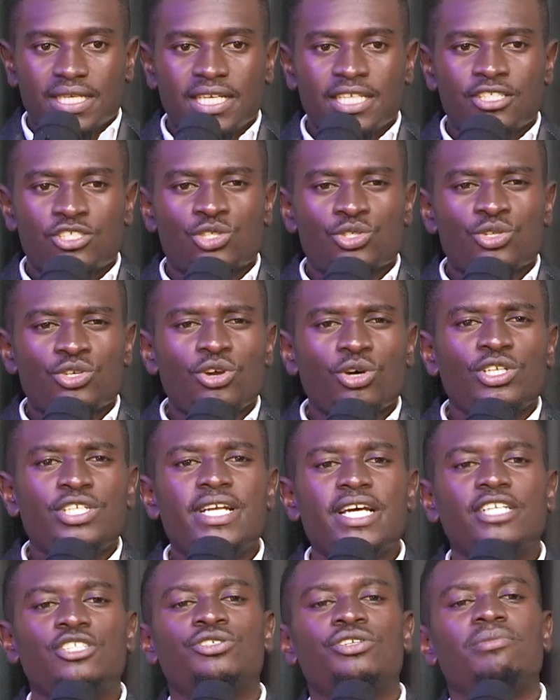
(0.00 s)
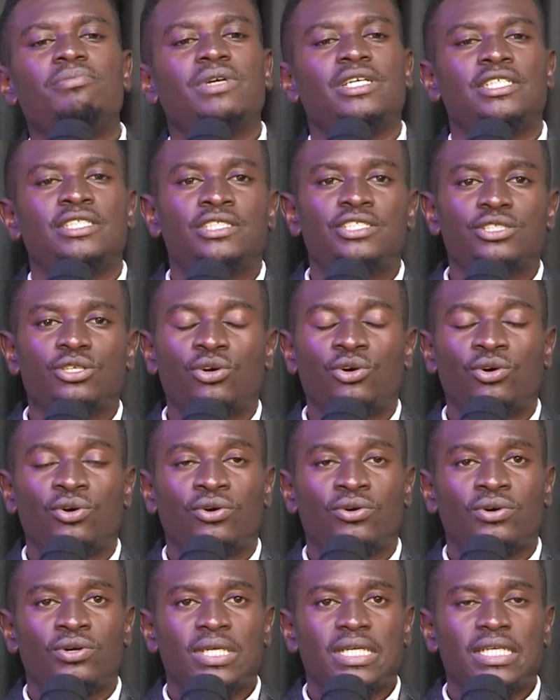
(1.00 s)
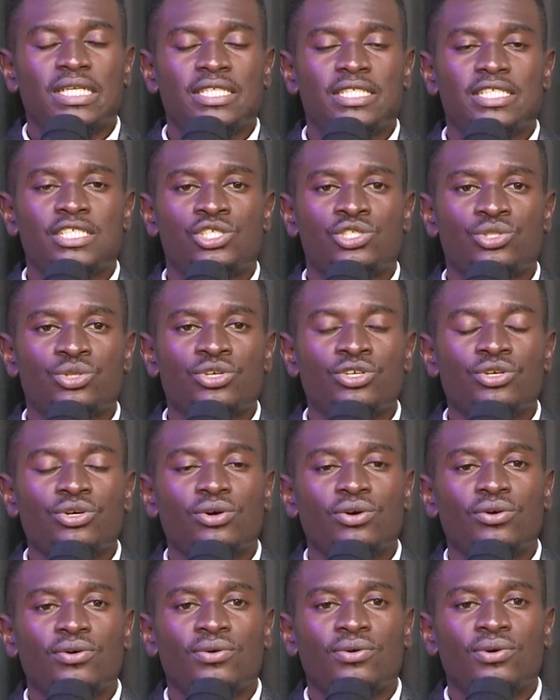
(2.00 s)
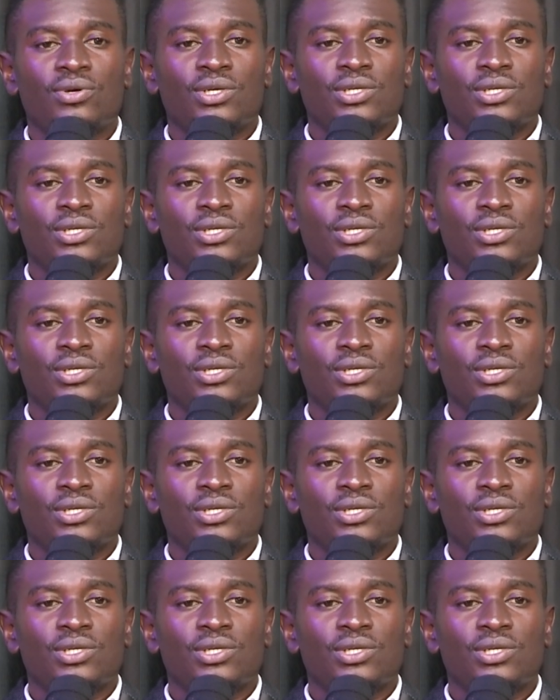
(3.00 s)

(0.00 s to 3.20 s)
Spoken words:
It's to your detriment, or it is to your